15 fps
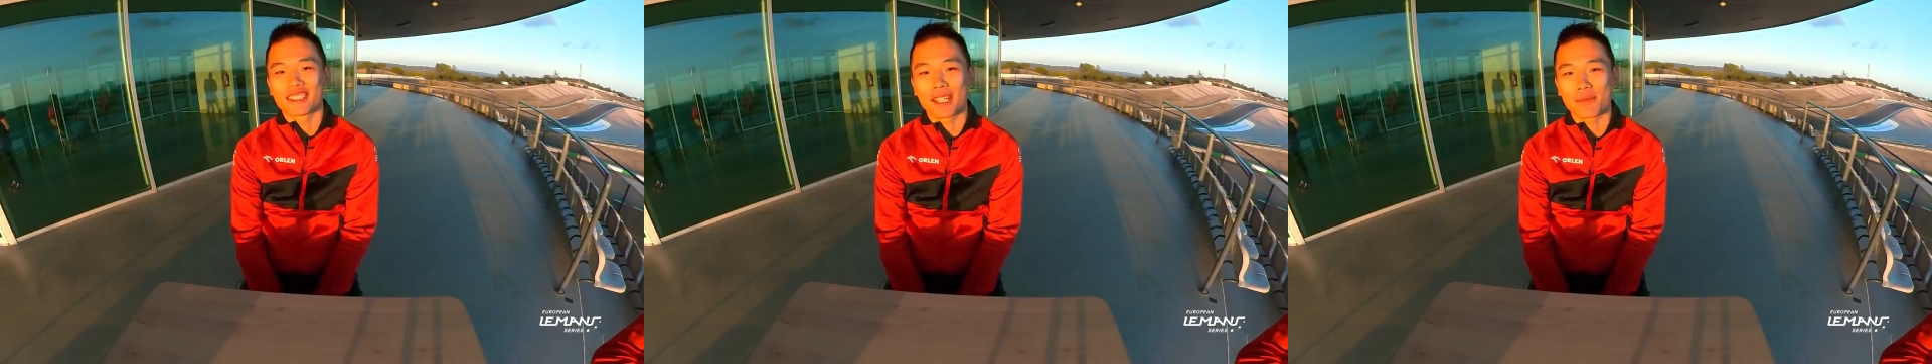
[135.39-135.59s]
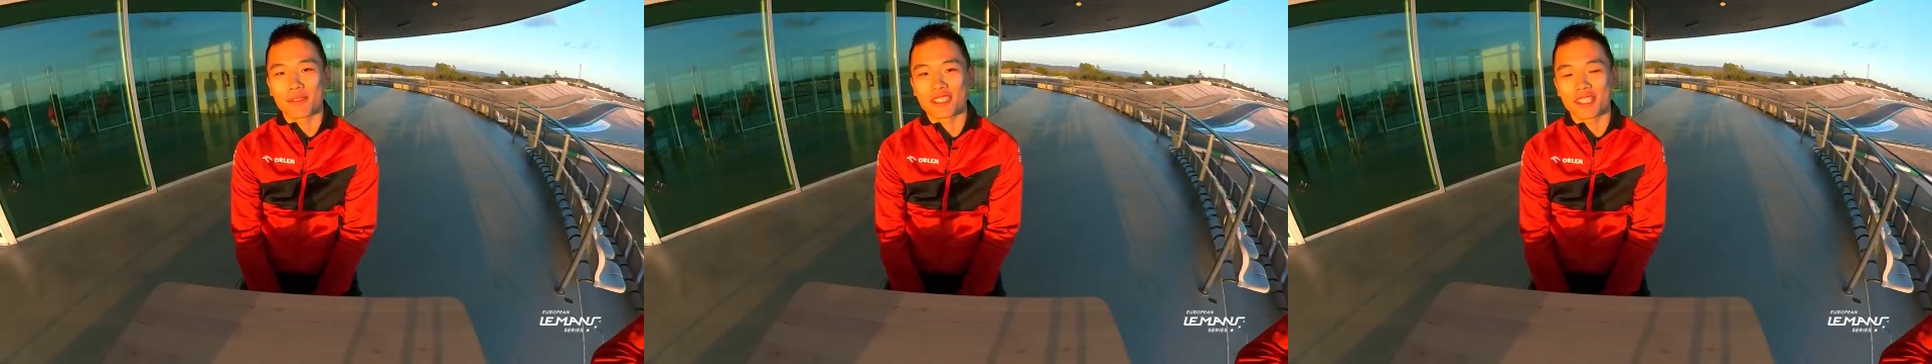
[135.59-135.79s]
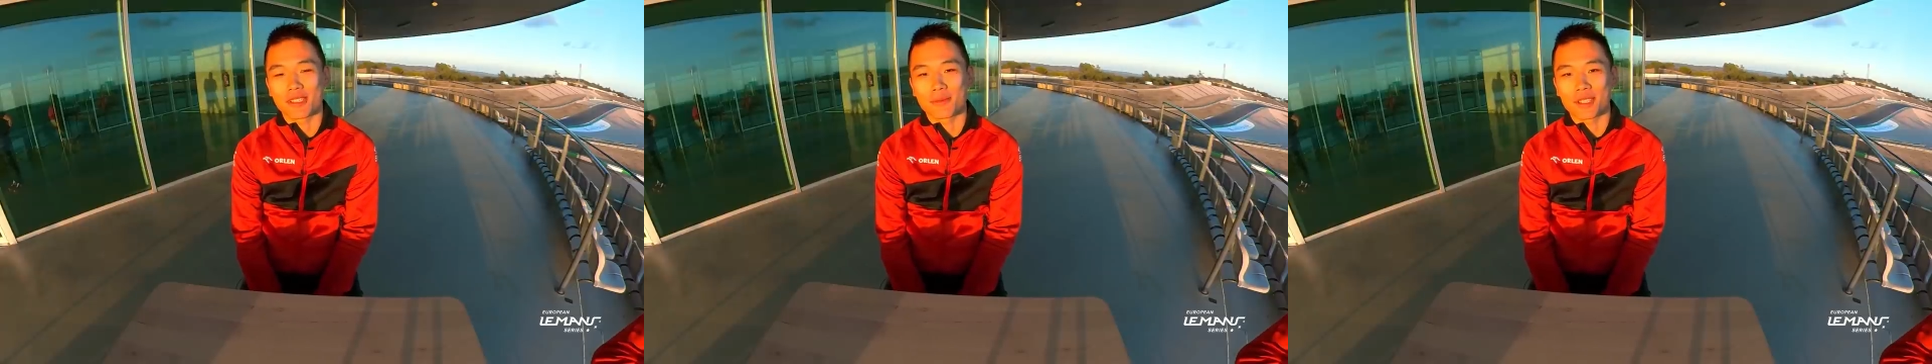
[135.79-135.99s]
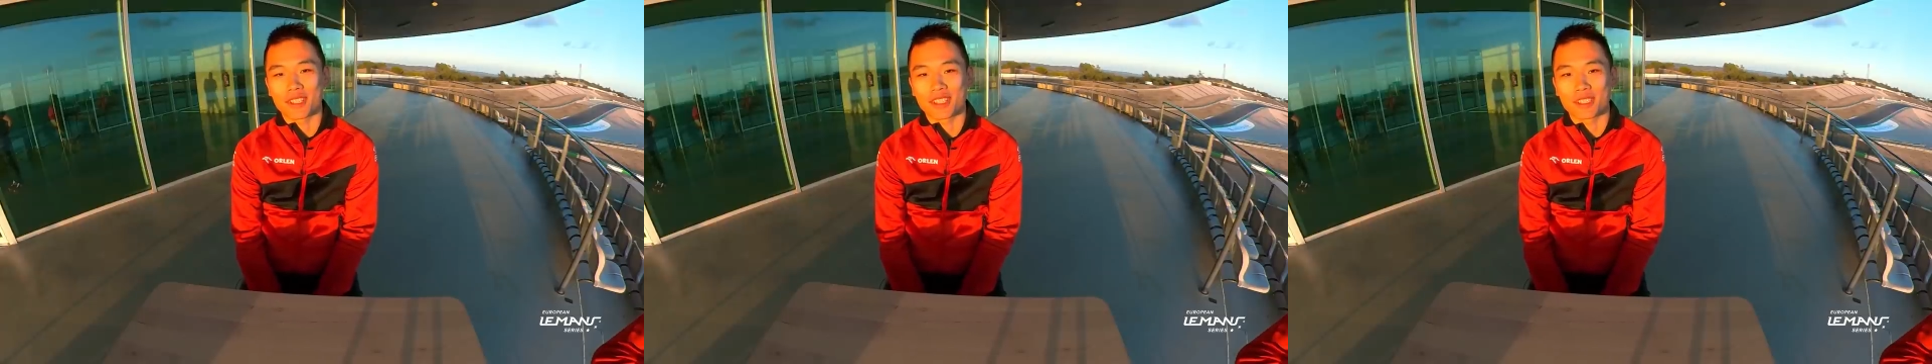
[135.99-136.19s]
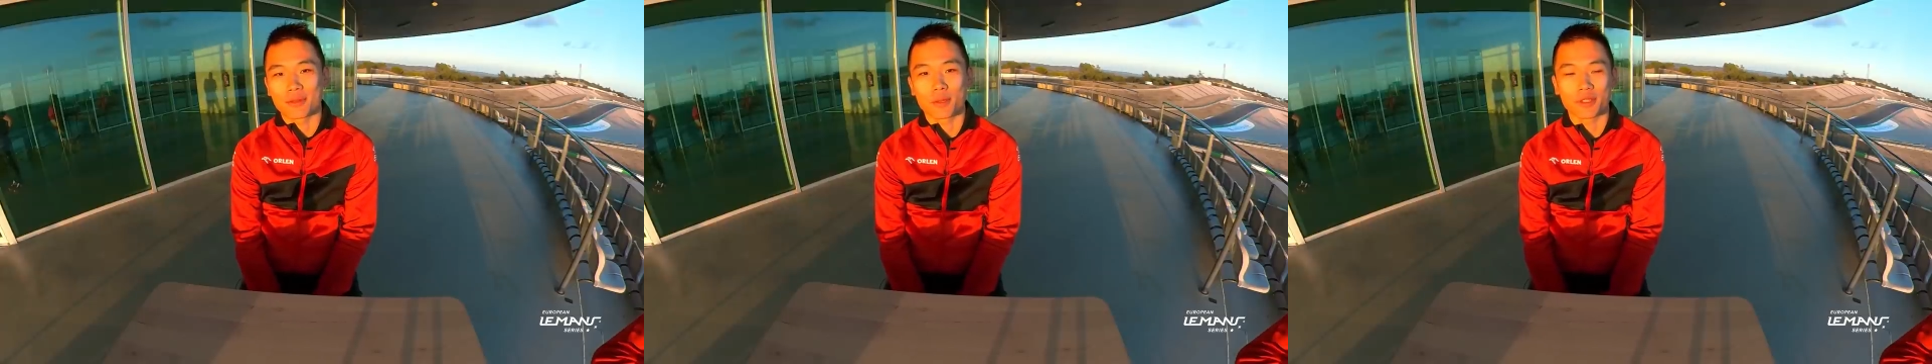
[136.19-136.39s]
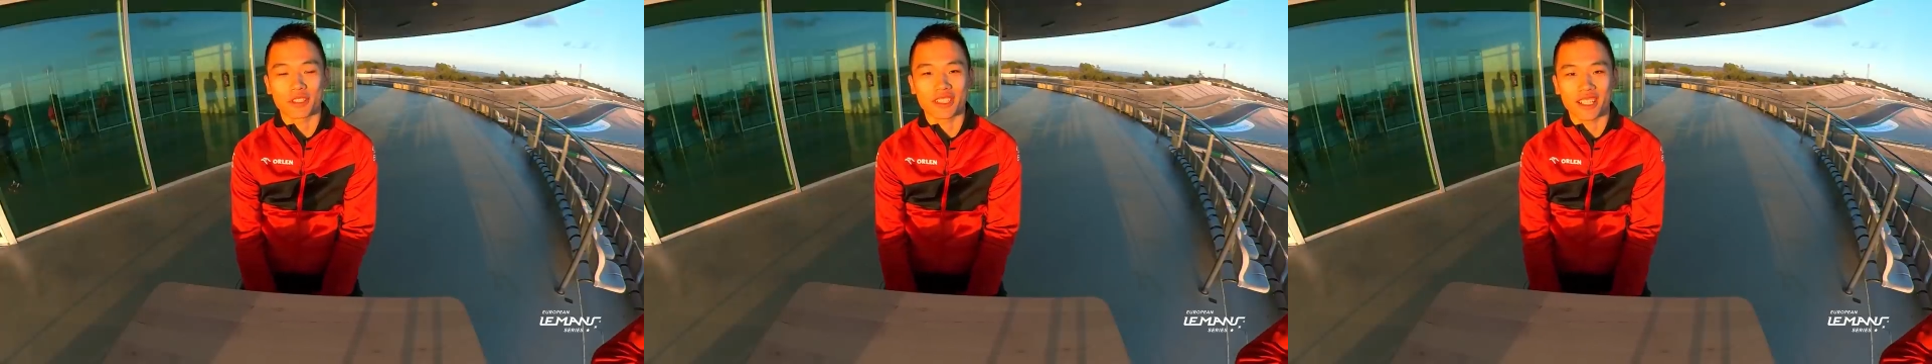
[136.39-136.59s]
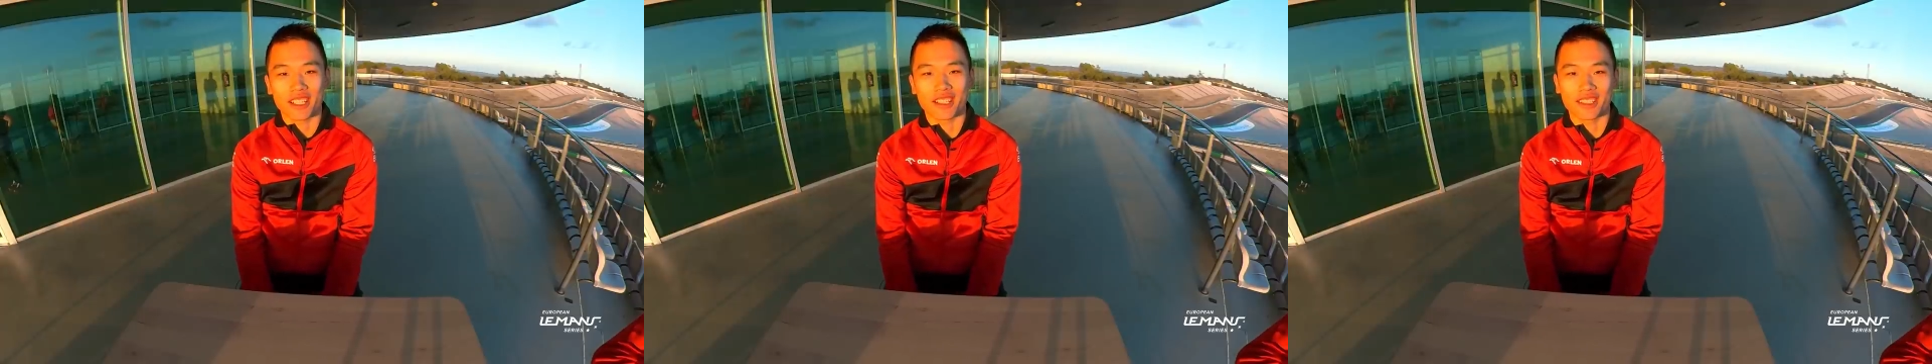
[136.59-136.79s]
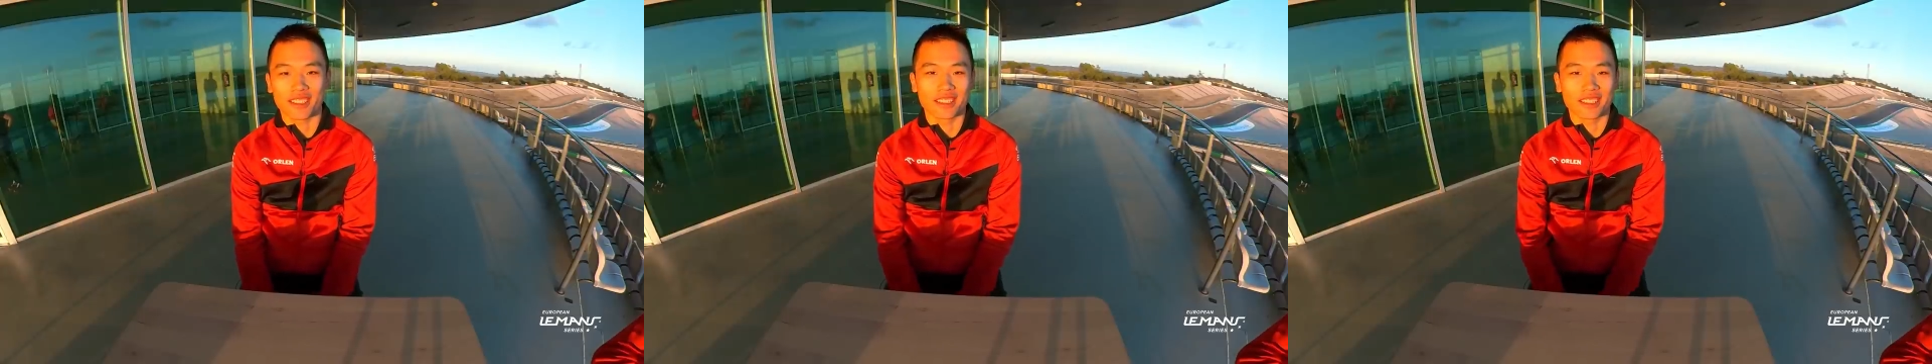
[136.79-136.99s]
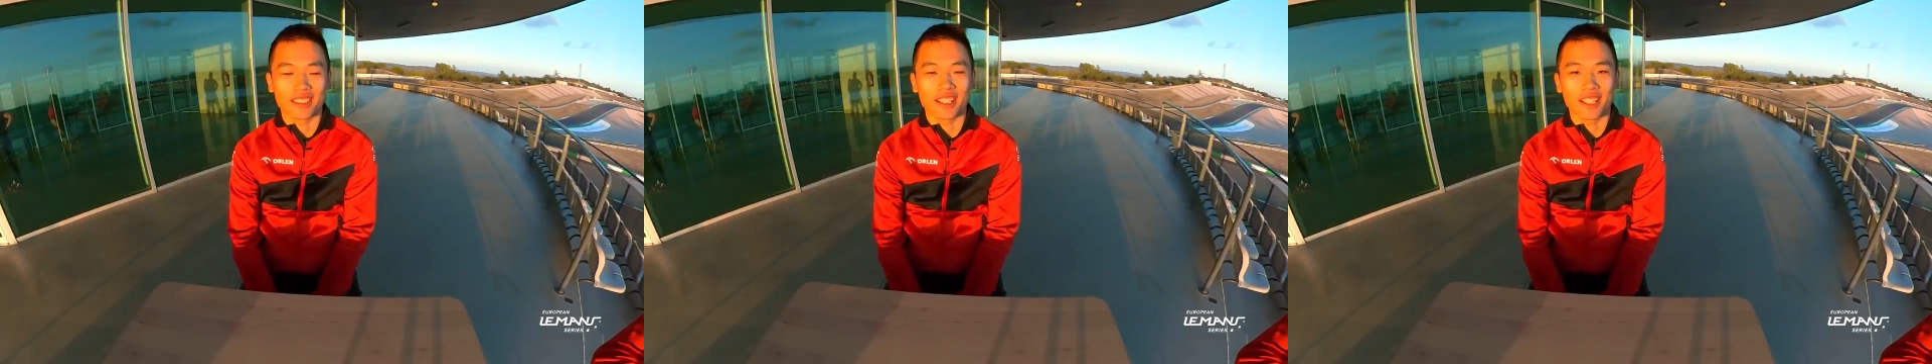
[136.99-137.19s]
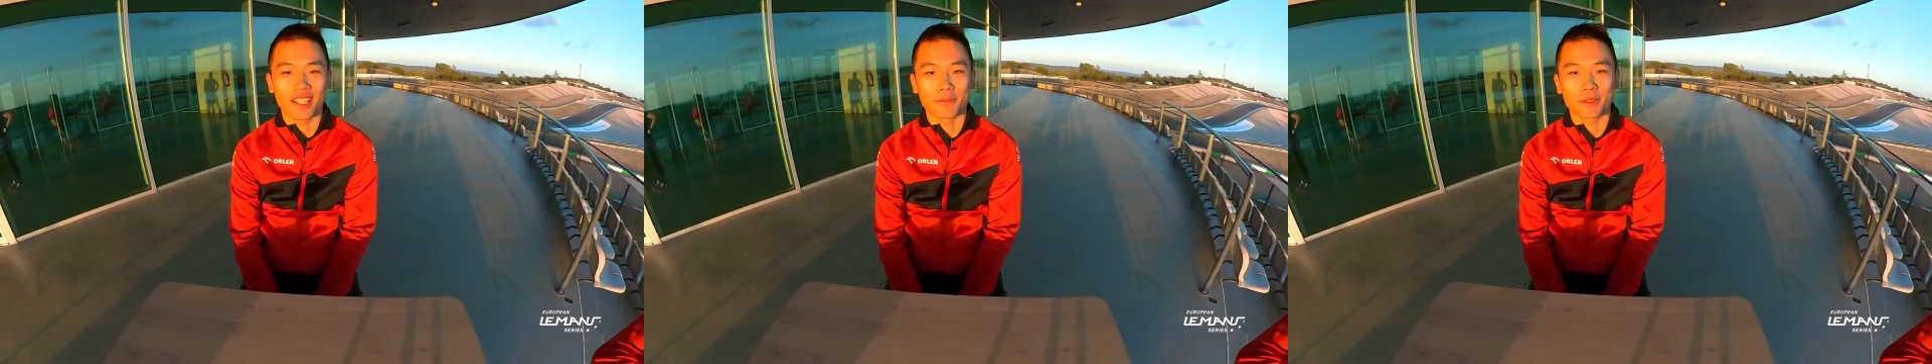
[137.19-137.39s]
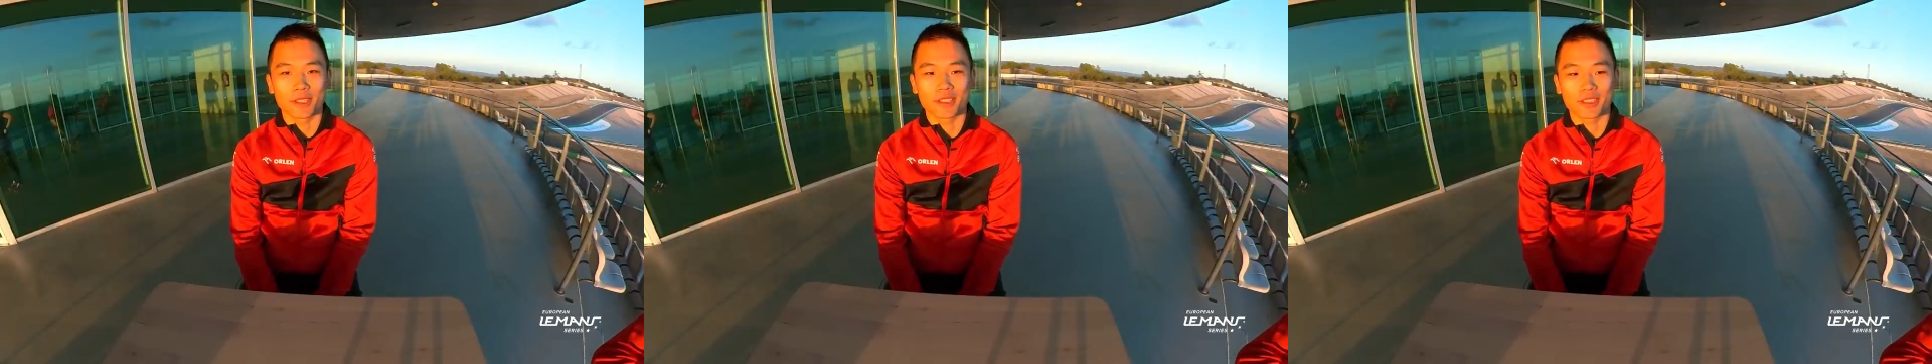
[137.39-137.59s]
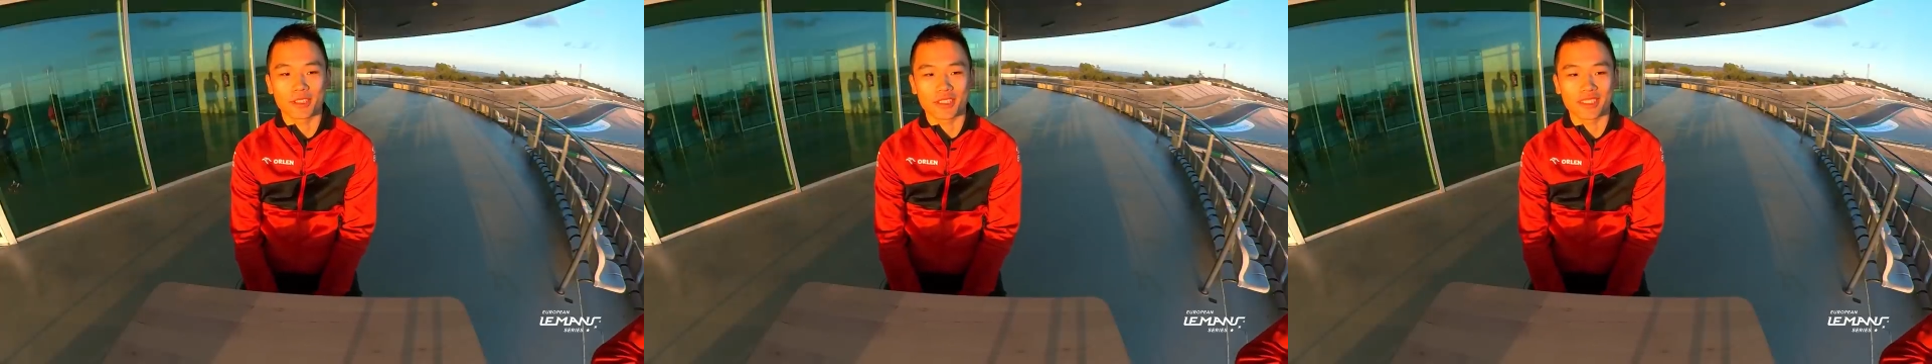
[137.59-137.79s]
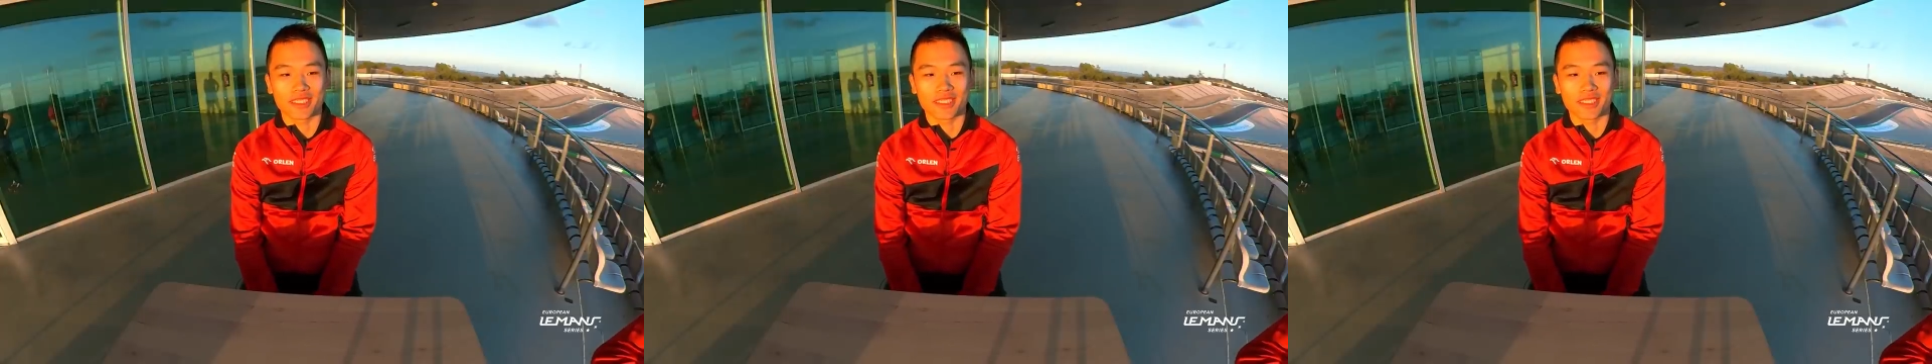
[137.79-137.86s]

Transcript: championship in sports car and L M P two,